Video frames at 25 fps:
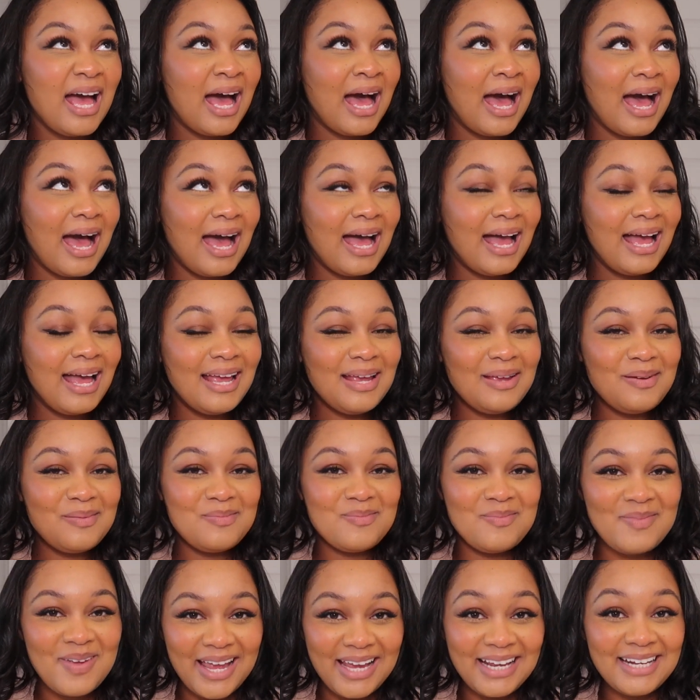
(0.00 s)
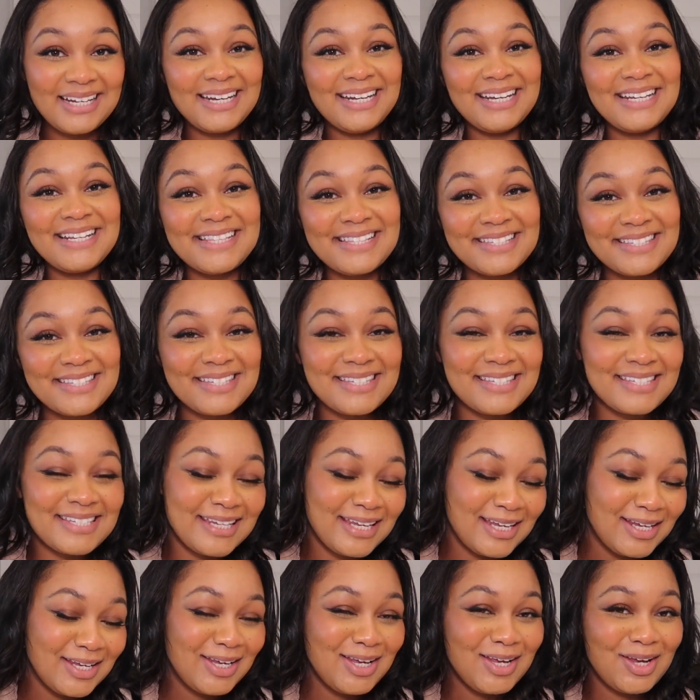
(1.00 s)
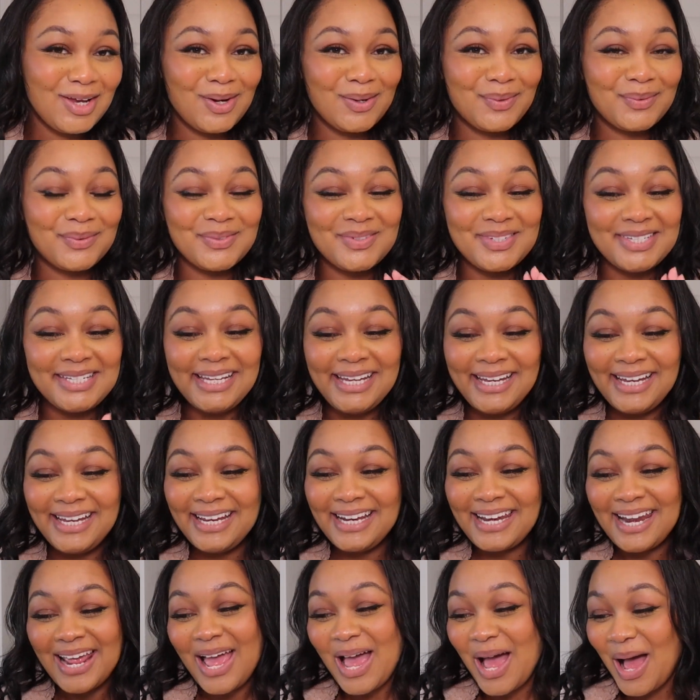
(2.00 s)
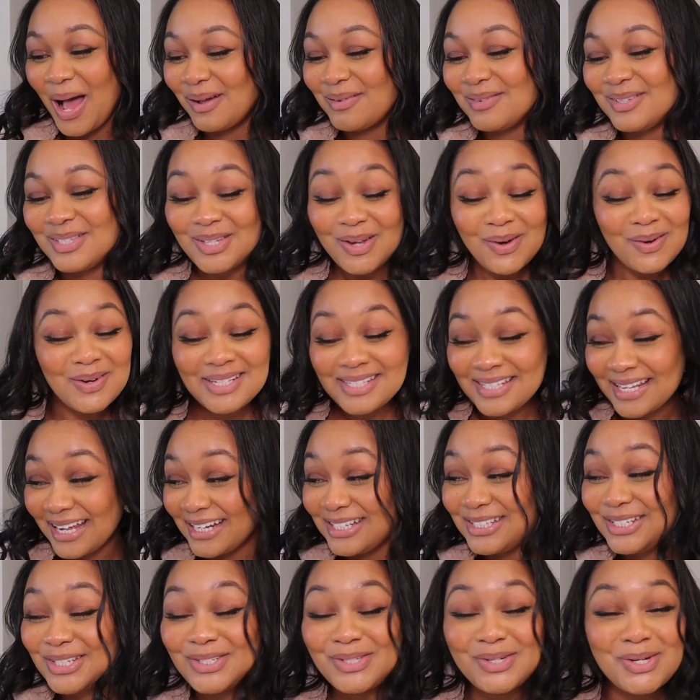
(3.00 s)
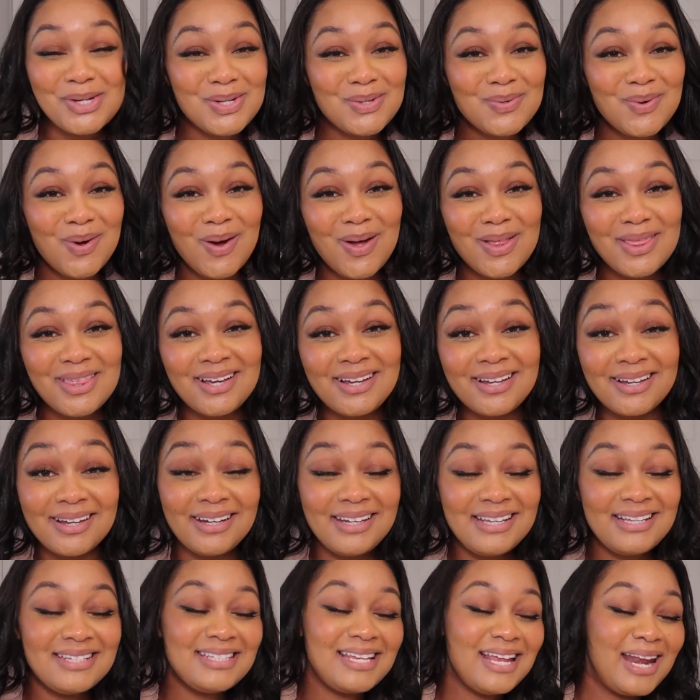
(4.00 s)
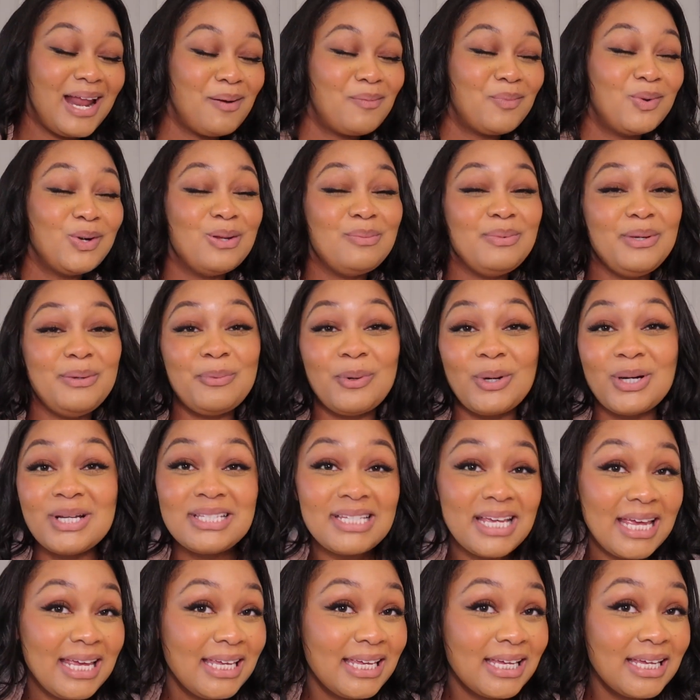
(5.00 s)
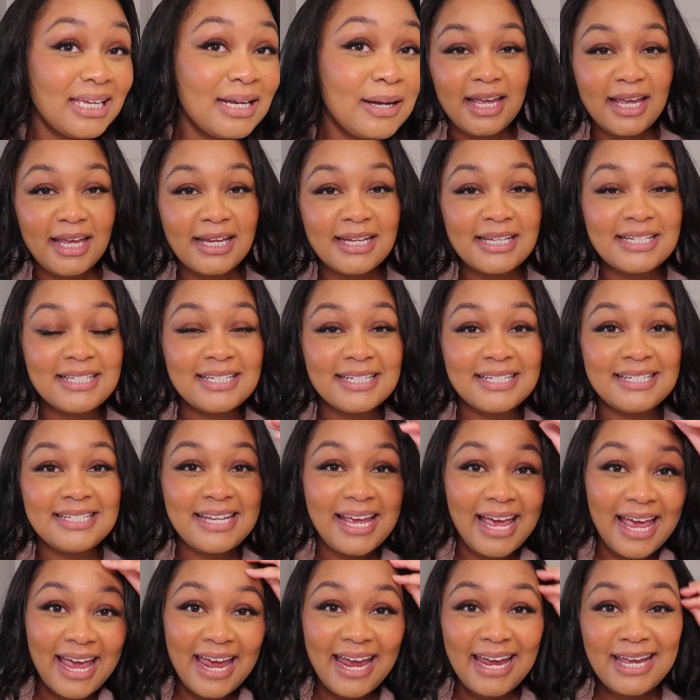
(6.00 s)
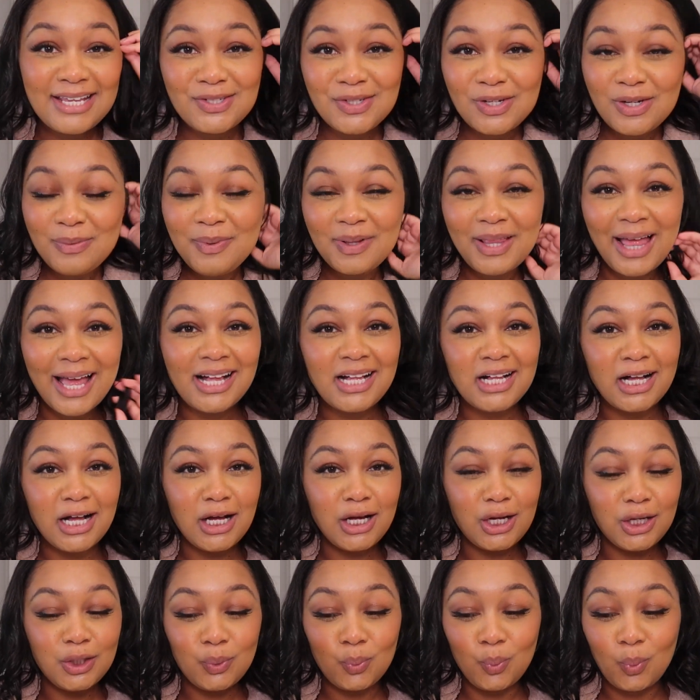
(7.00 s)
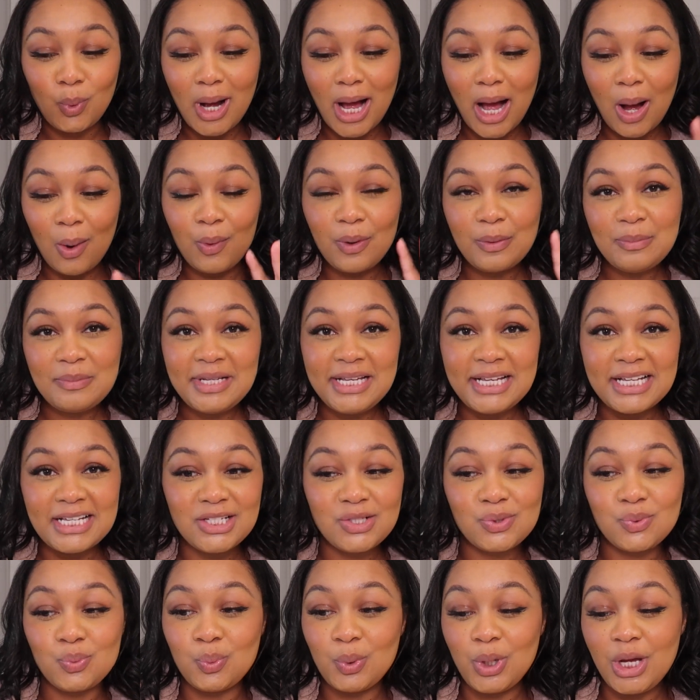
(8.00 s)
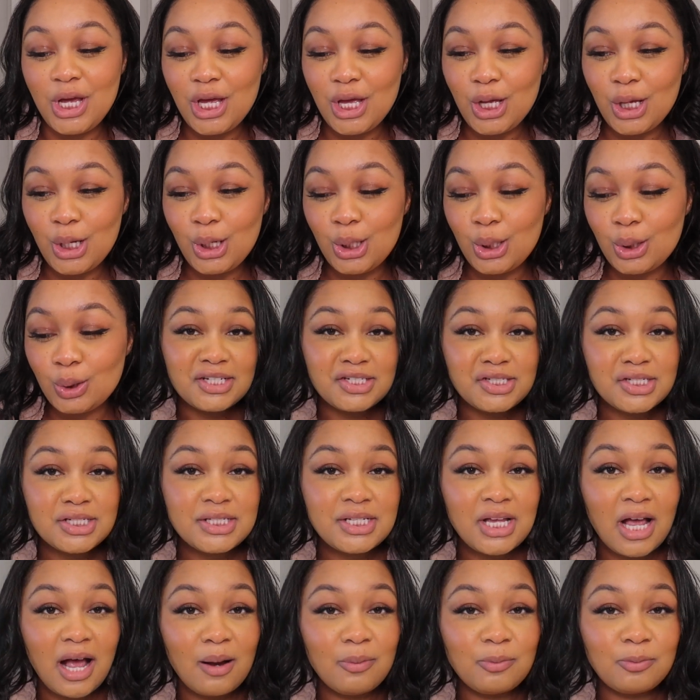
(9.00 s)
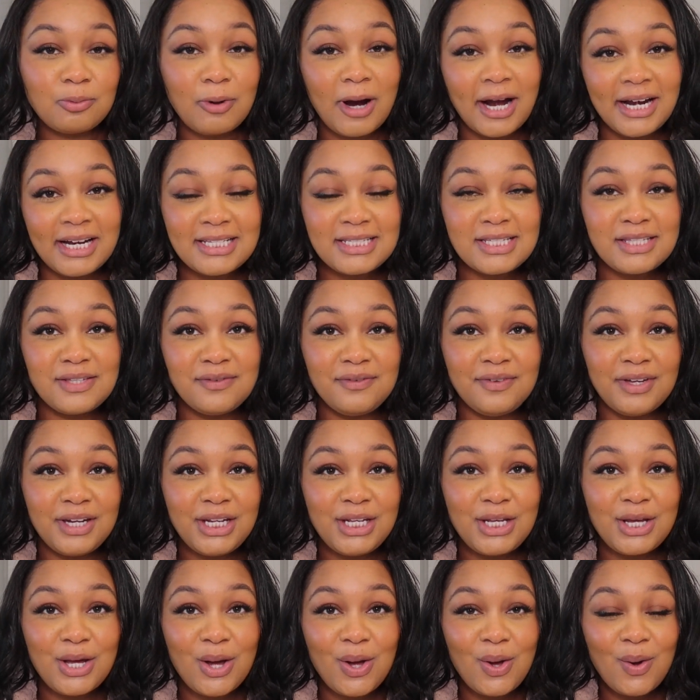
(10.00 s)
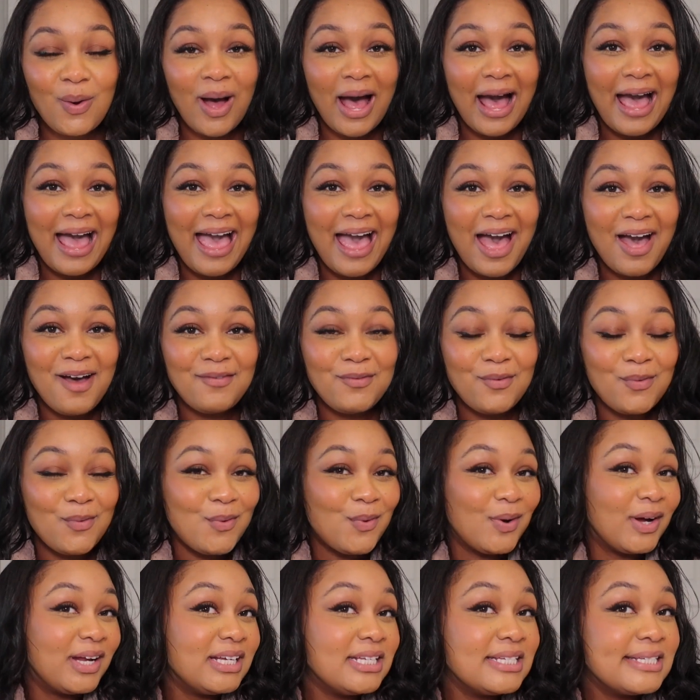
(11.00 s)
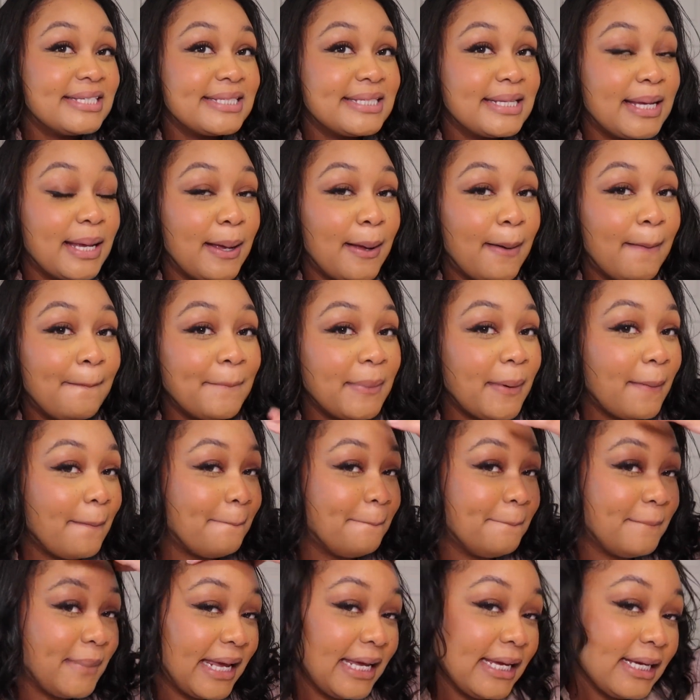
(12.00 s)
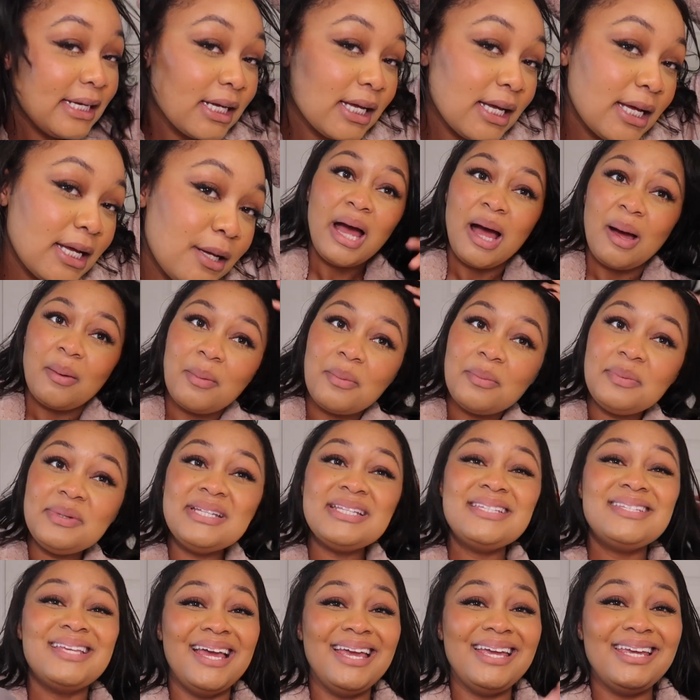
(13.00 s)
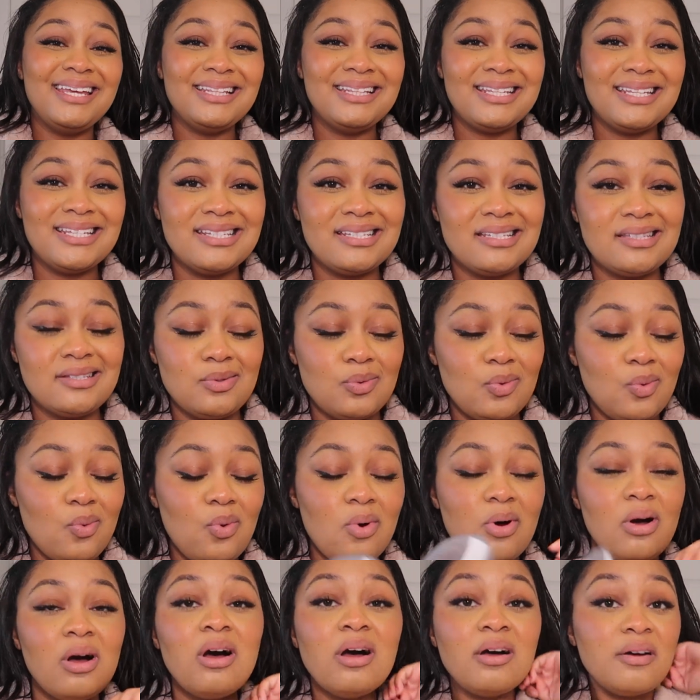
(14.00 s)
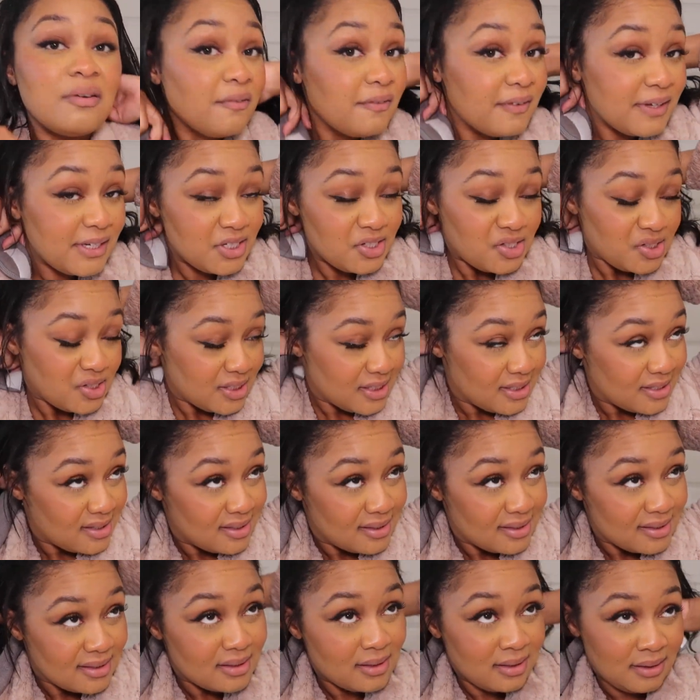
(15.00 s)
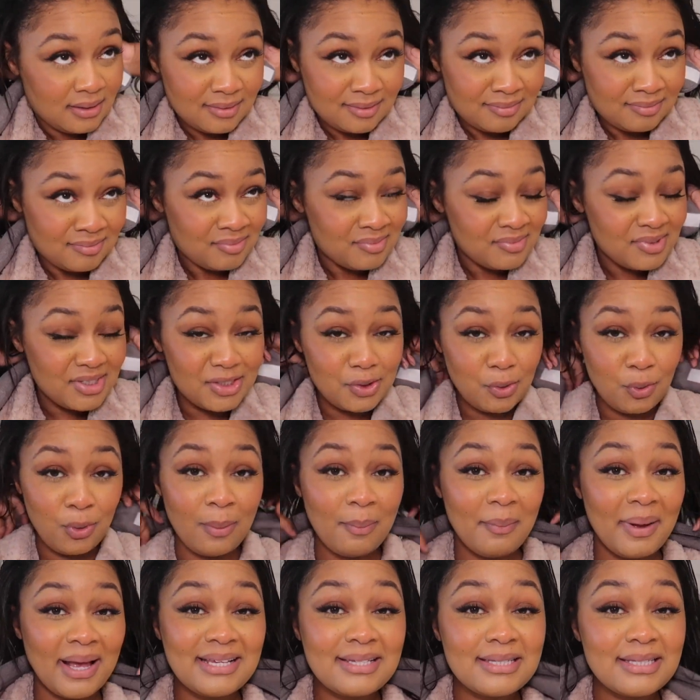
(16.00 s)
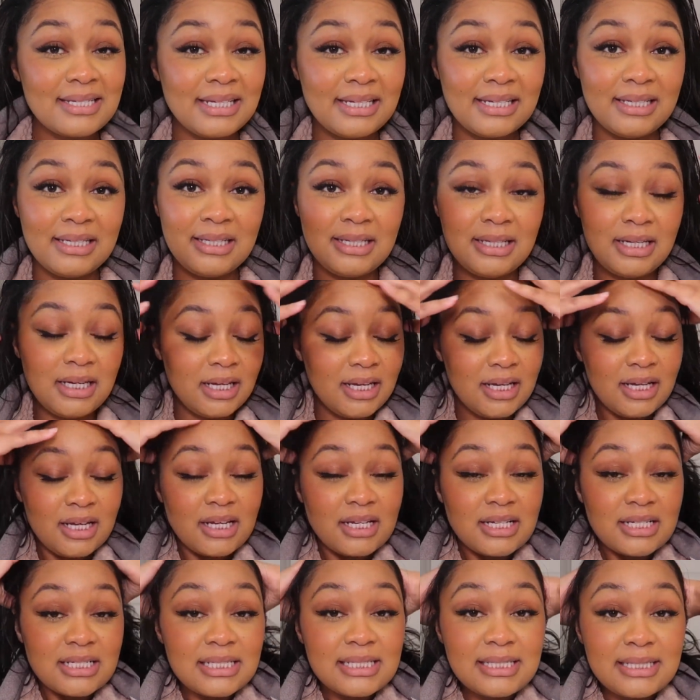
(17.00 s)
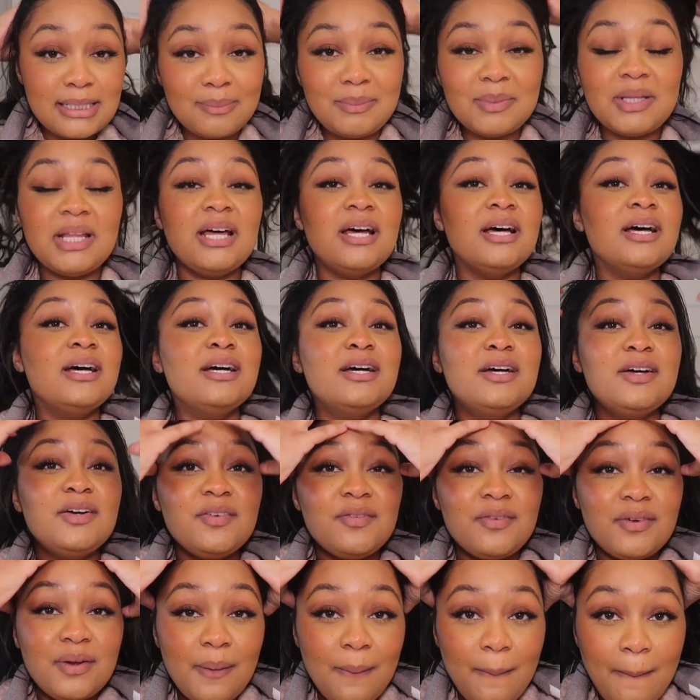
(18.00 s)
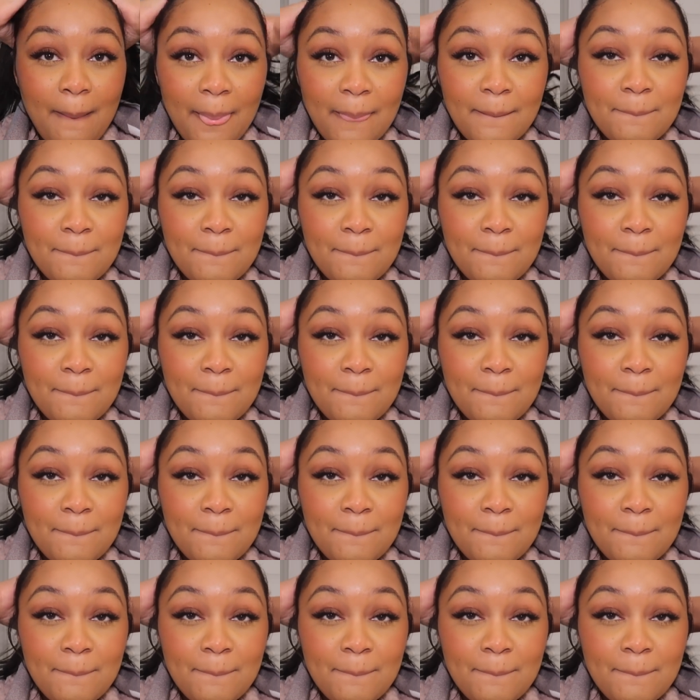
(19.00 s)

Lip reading: high maintenance skincare routine. I'm so excited to show you all the goodies that I'm going to be partaking, and today it's going to be like an unwind with me as well. Let's just hop right into the video. I have on some makeup. I'm going to be taking this off and just showing my skin some love.